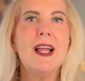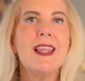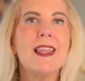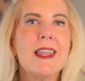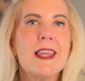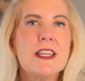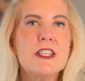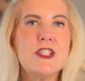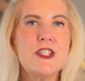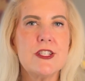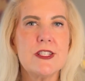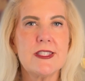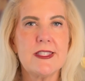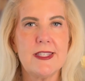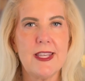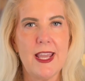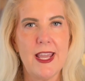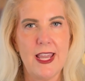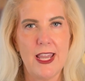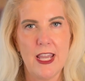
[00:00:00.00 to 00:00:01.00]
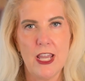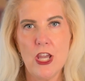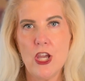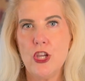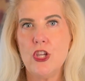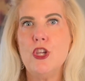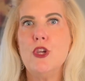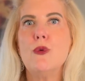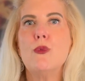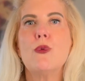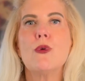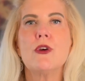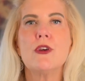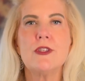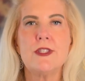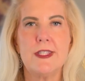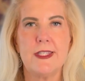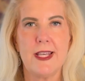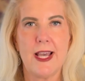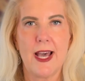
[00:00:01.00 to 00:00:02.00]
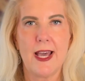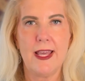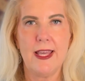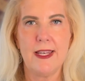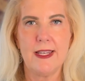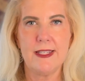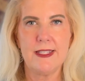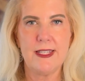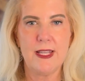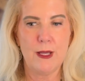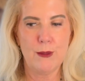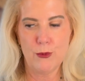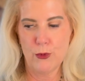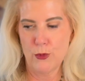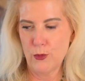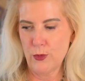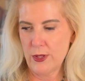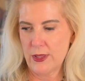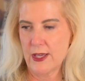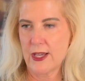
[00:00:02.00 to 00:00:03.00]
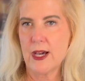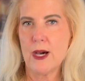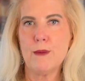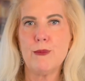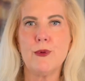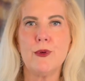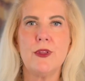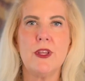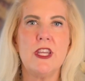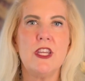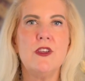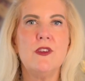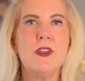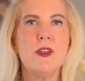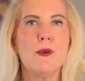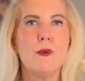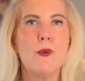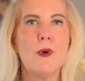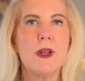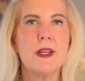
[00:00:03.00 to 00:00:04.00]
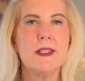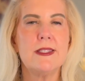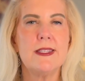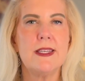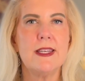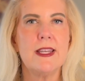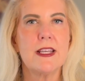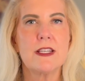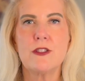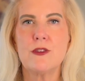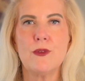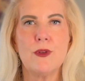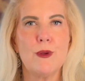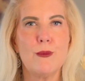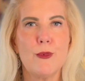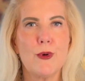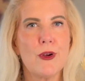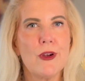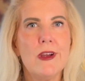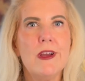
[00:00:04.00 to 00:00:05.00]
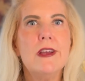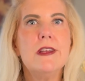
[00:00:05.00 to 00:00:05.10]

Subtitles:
Let's just say you were sat at a table with a couple that you didn't want to sit next to anymore.